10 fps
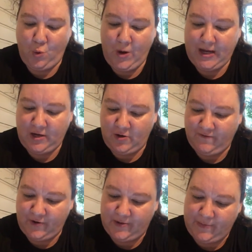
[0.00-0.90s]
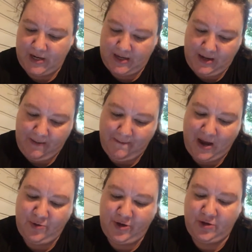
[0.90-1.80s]
a wink over at me,
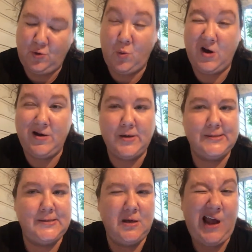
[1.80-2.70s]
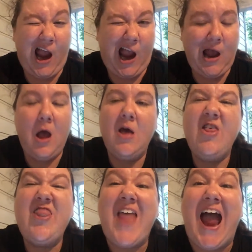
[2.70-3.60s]
mouthing the words,
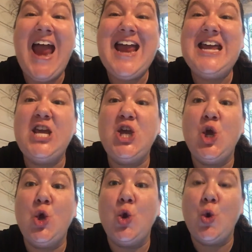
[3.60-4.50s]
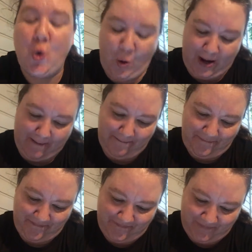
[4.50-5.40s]
"Thank you."
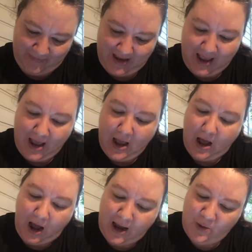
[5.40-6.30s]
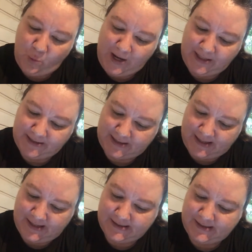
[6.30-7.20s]
I winked
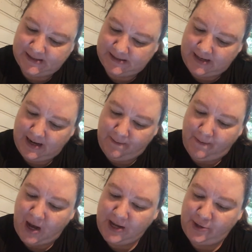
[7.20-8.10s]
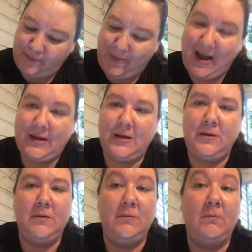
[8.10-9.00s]
and smiled back at
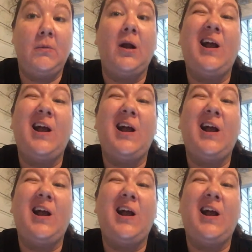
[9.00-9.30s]
him.